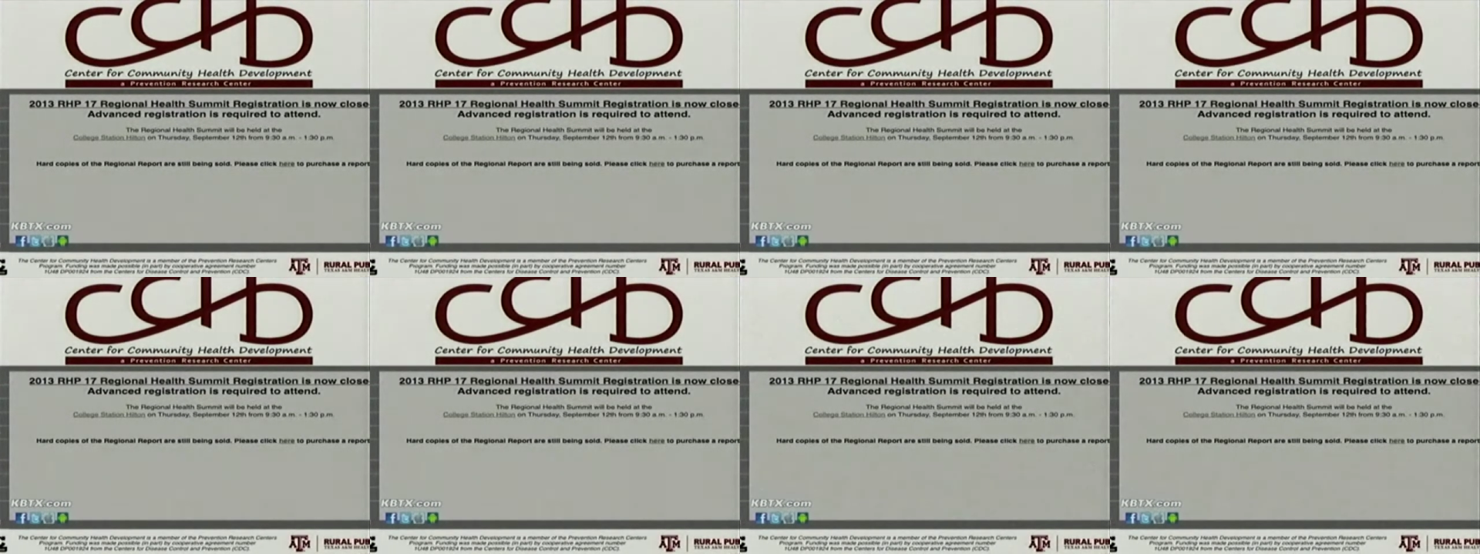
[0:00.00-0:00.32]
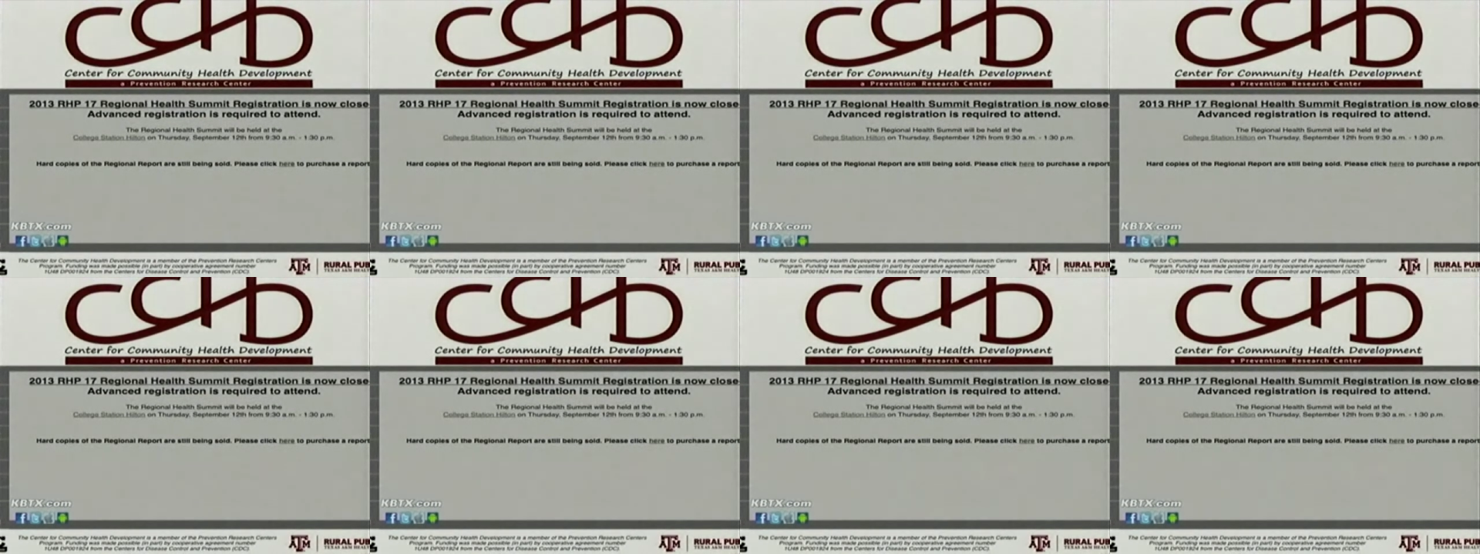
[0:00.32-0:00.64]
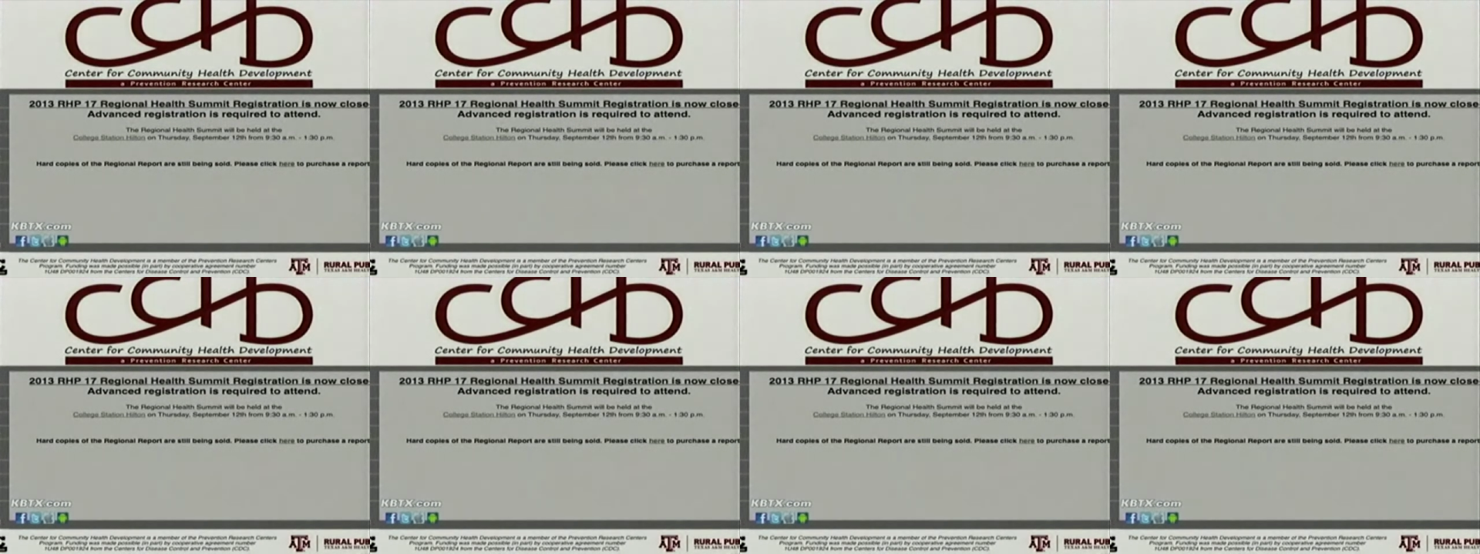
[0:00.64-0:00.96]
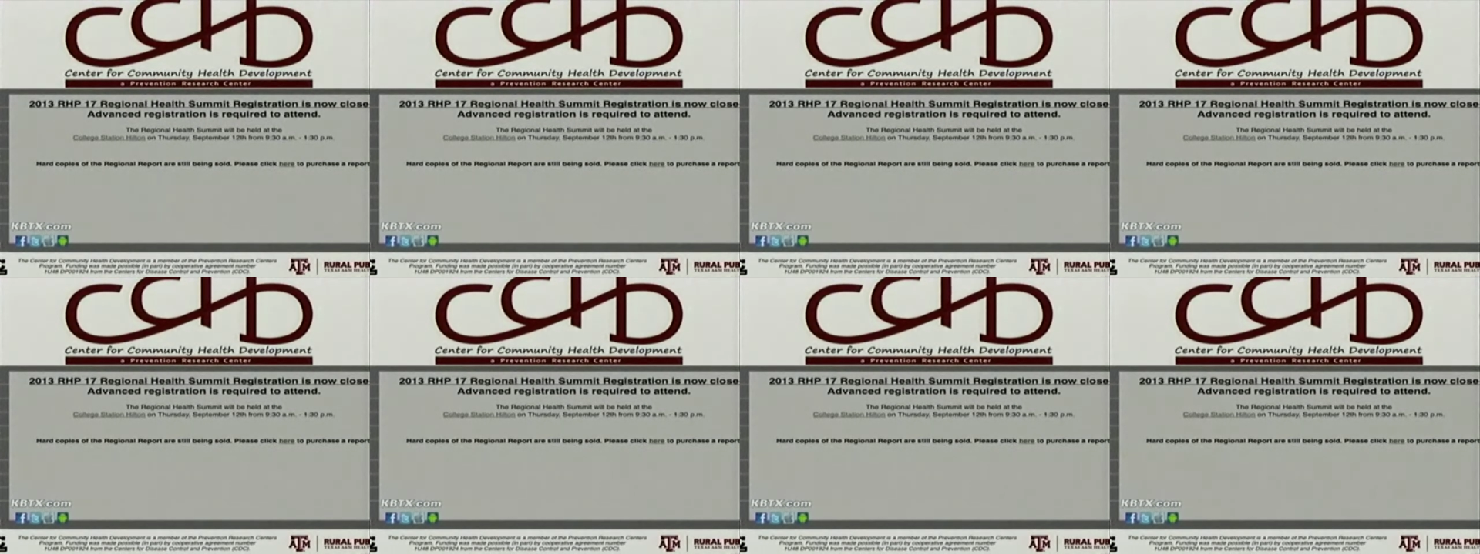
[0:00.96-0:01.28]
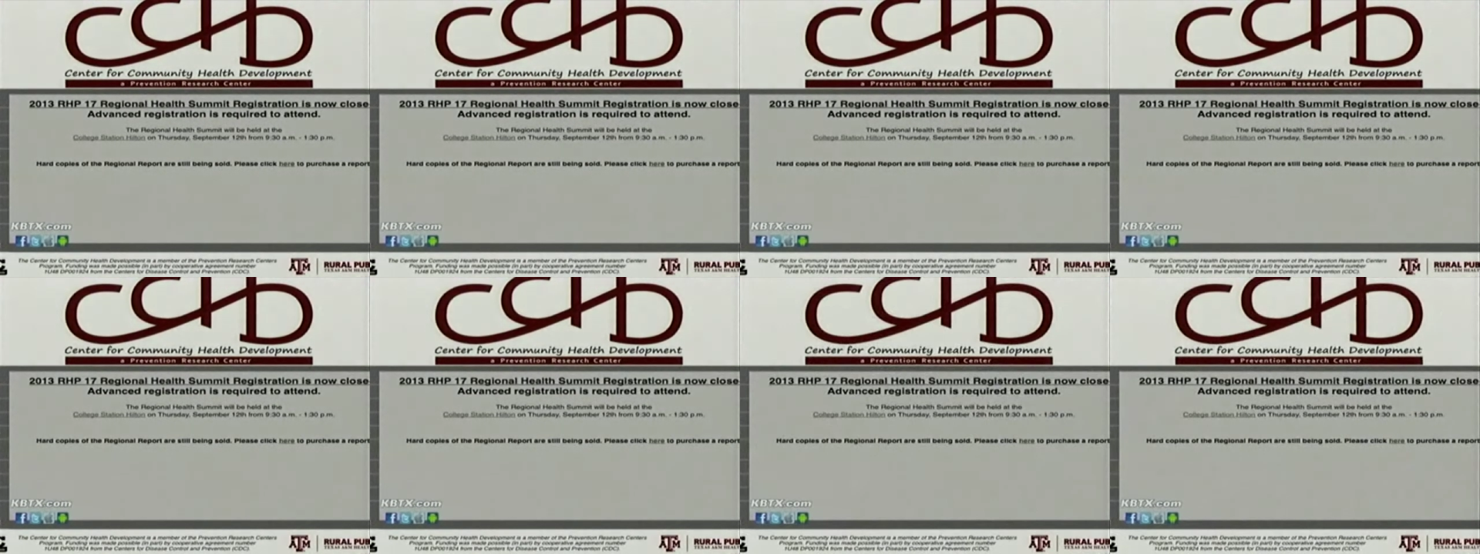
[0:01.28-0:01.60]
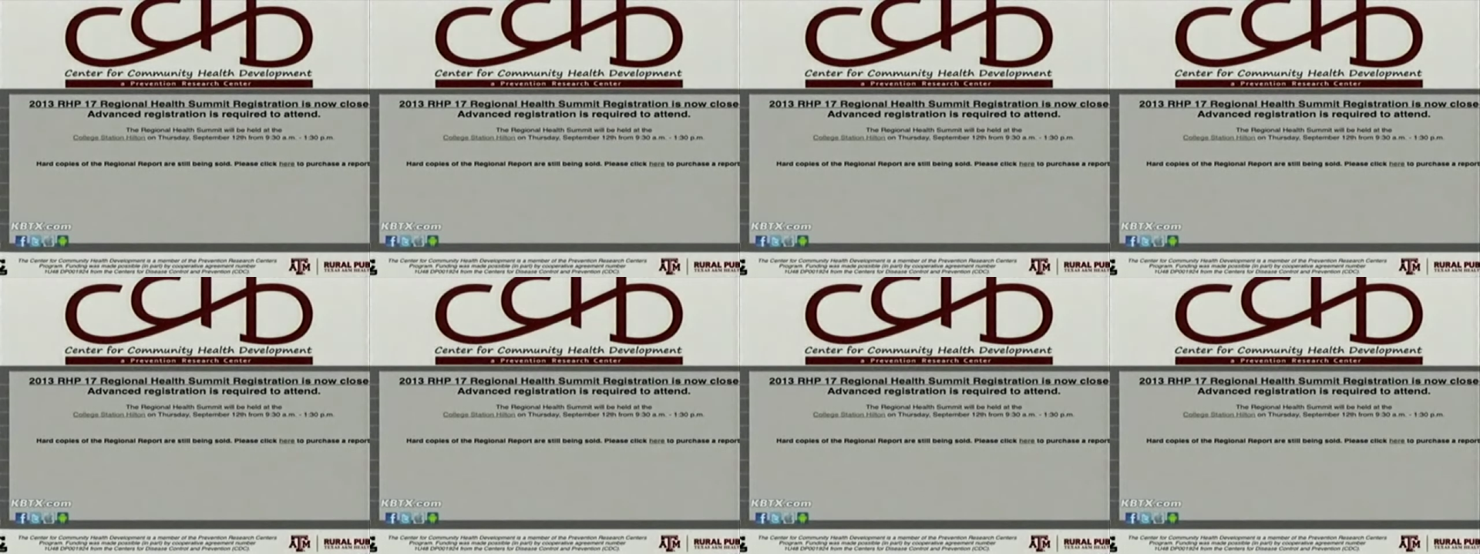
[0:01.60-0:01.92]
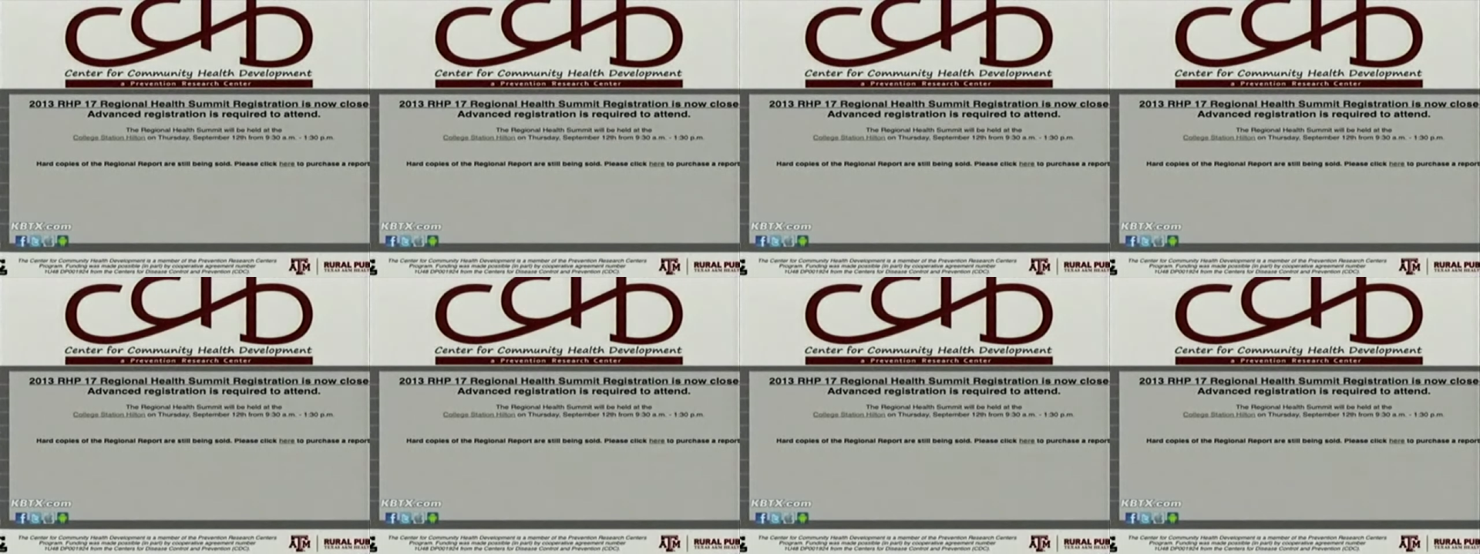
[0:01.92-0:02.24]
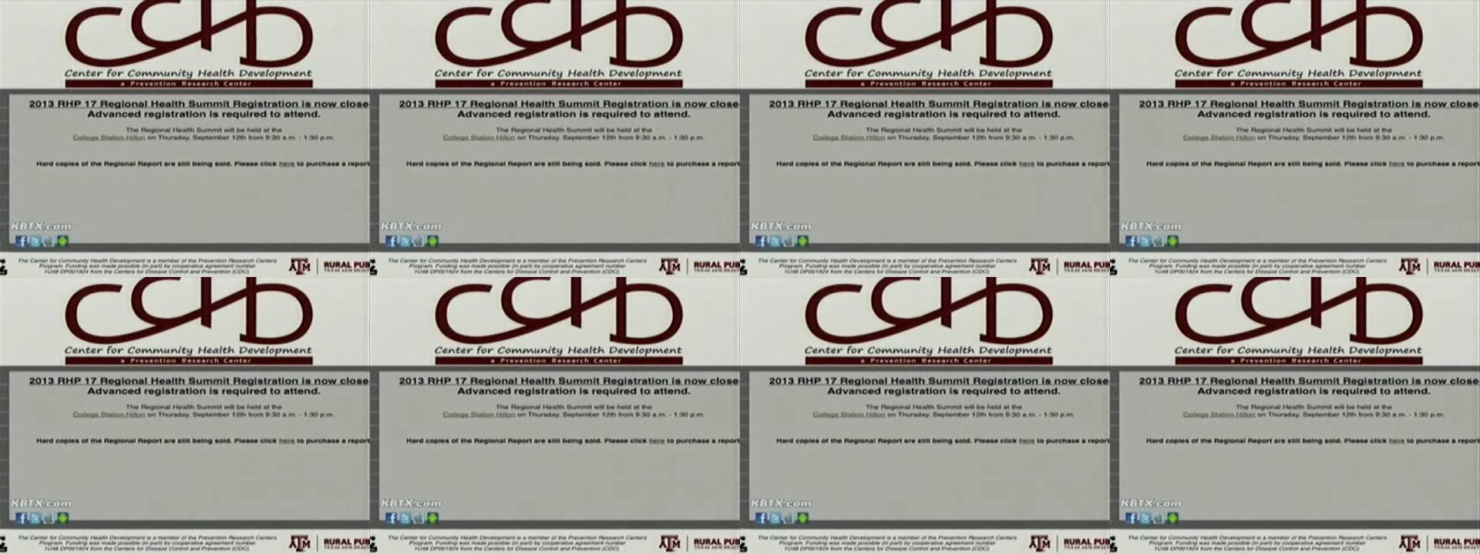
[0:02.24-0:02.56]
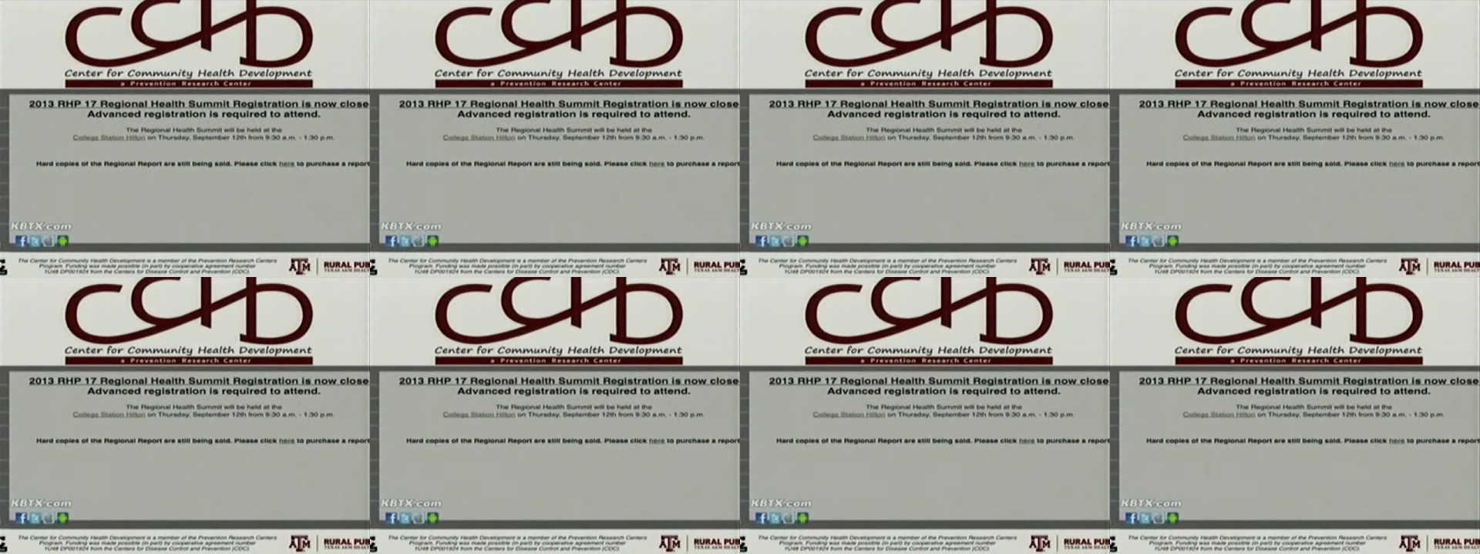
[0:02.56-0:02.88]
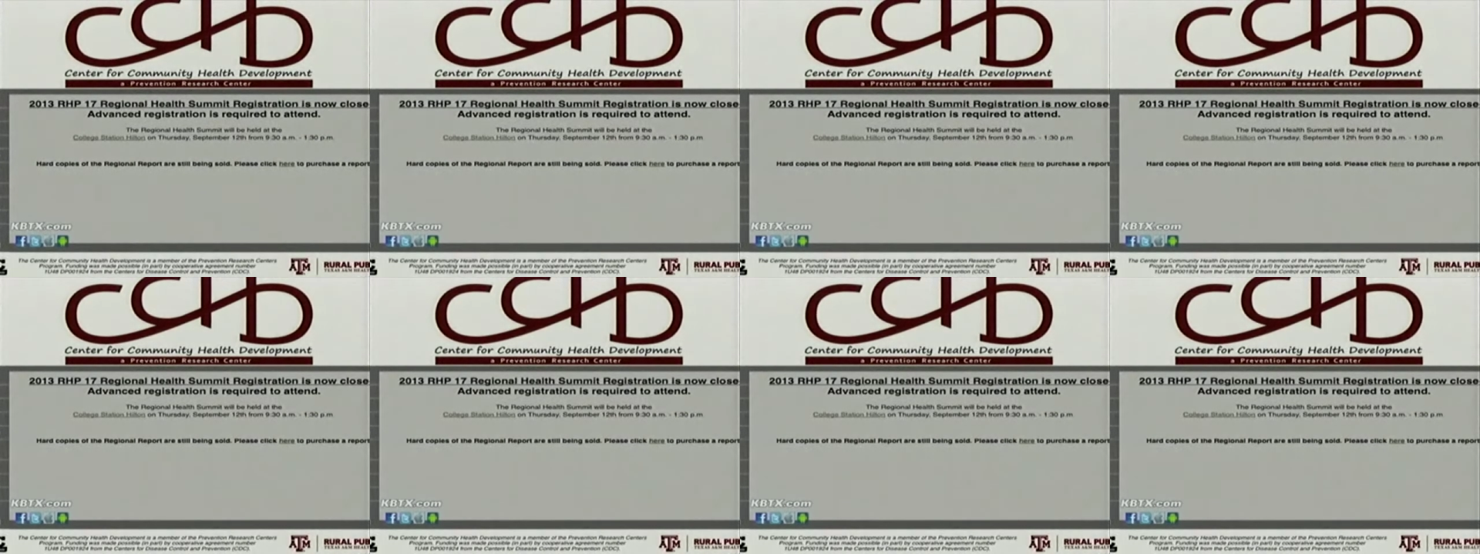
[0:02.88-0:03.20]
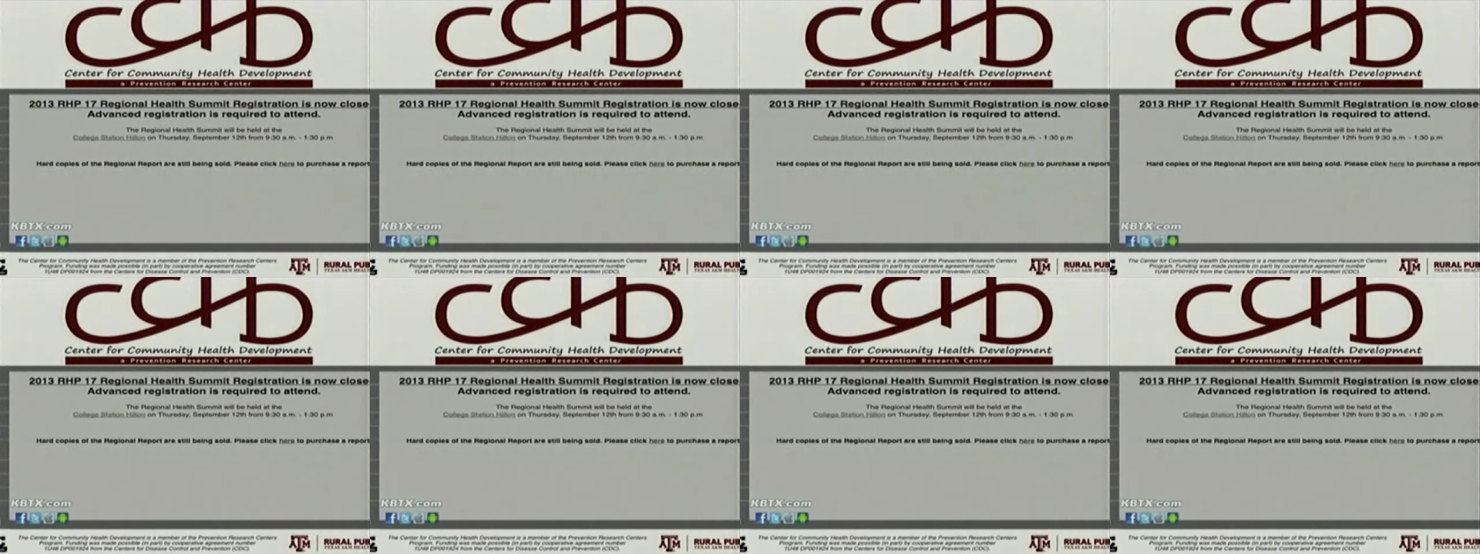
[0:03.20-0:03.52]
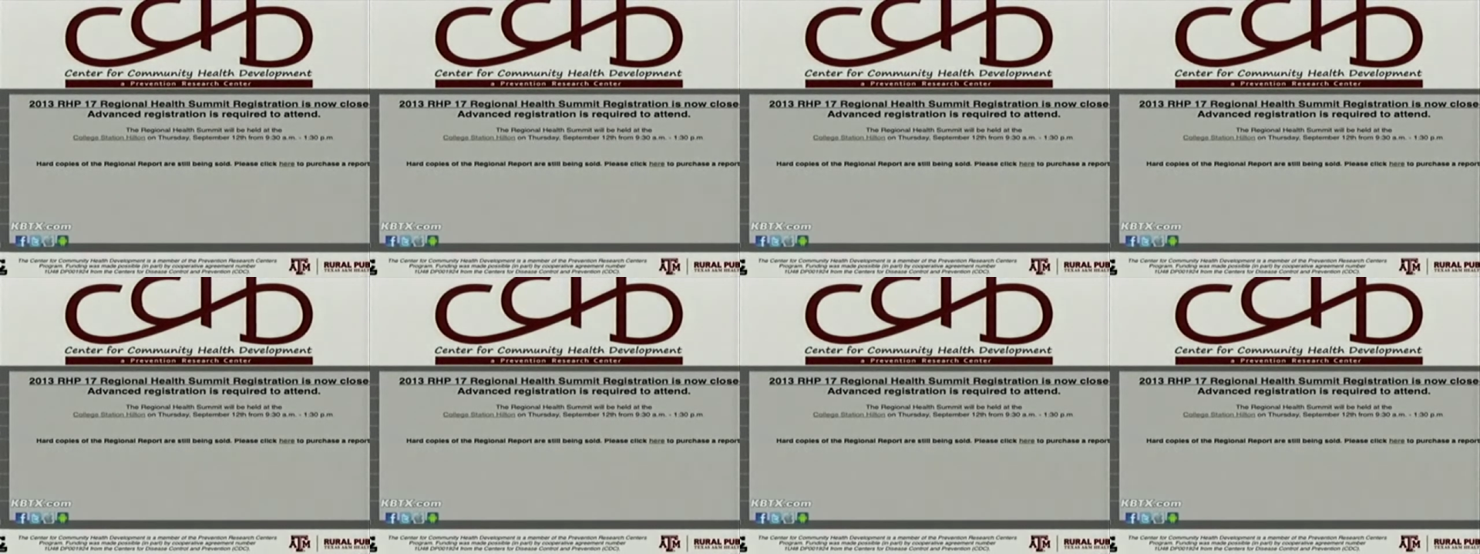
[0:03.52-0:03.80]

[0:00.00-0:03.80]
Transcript: [unreadable: no face in view]